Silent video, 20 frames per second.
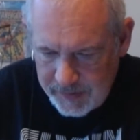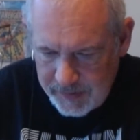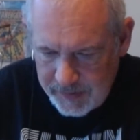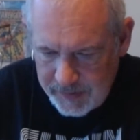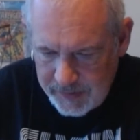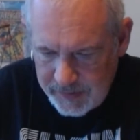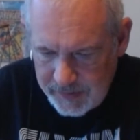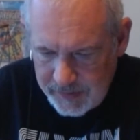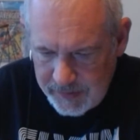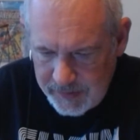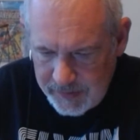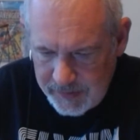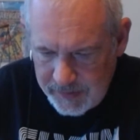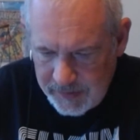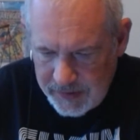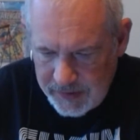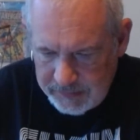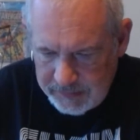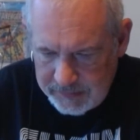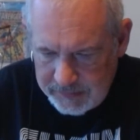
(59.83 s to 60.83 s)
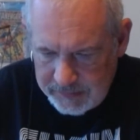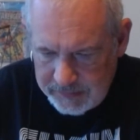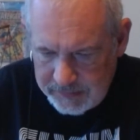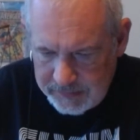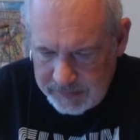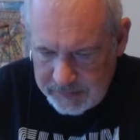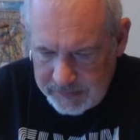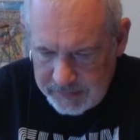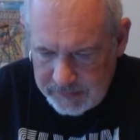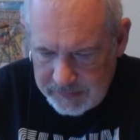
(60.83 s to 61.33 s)
Uh,
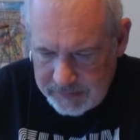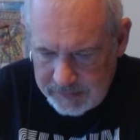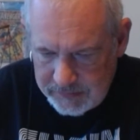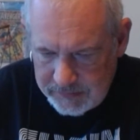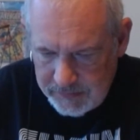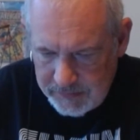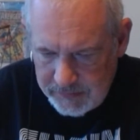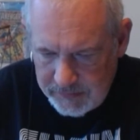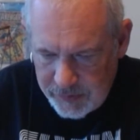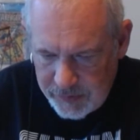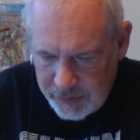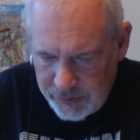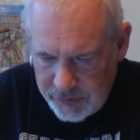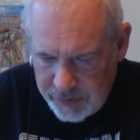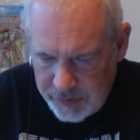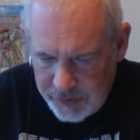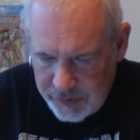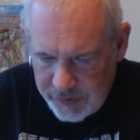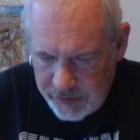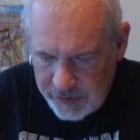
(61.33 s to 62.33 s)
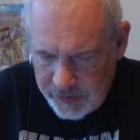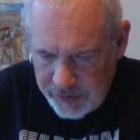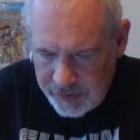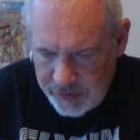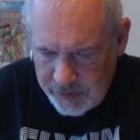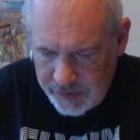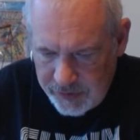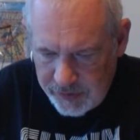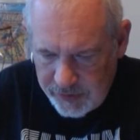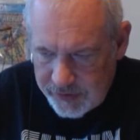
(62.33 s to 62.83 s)
so there's a,
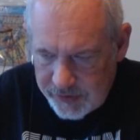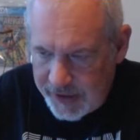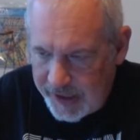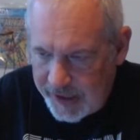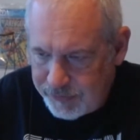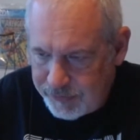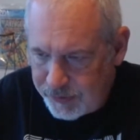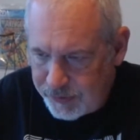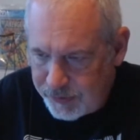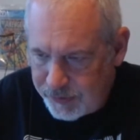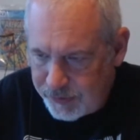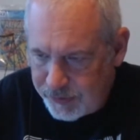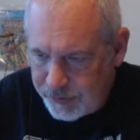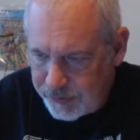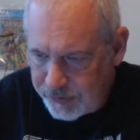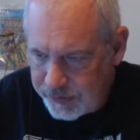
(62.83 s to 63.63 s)
there's a scaffolding